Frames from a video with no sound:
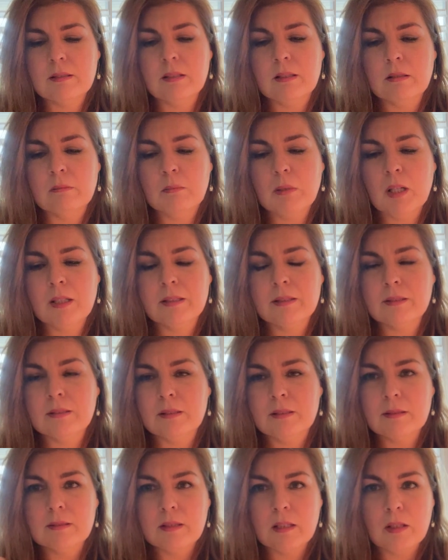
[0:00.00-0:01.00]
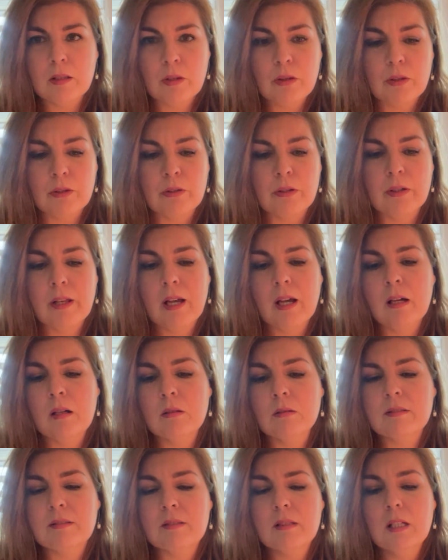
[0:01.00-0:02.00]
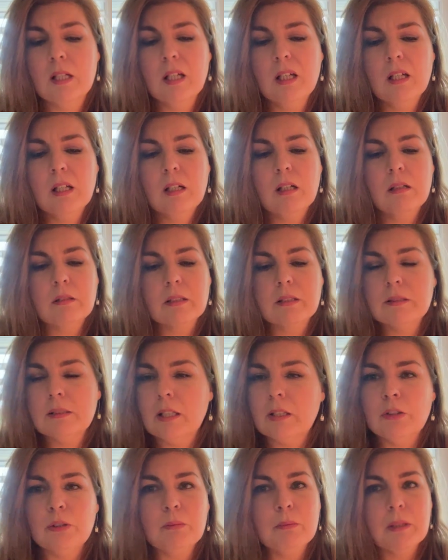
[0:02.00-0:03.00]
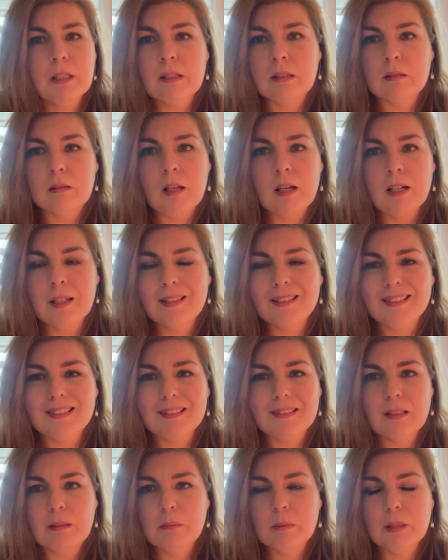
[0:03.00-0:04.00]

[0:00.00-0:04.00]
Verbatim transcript: in Pisces in the third house. Continued media lies. I